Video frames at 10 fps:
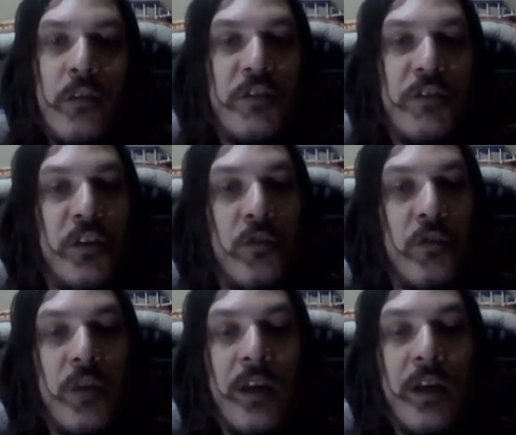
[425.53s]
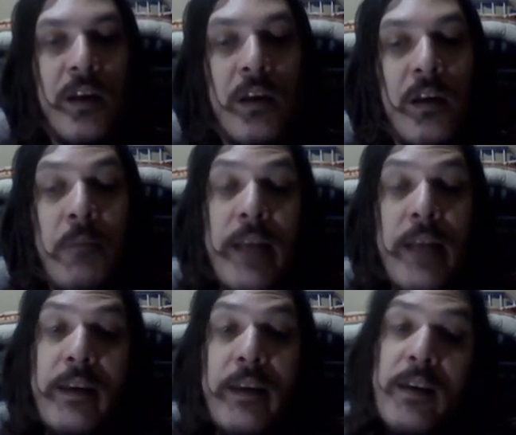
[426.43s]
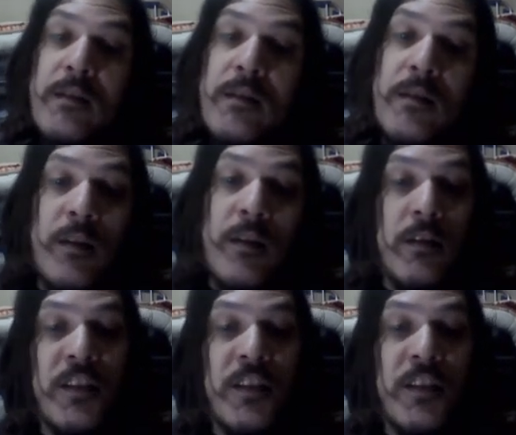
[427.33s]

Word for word: So uh, black here uh,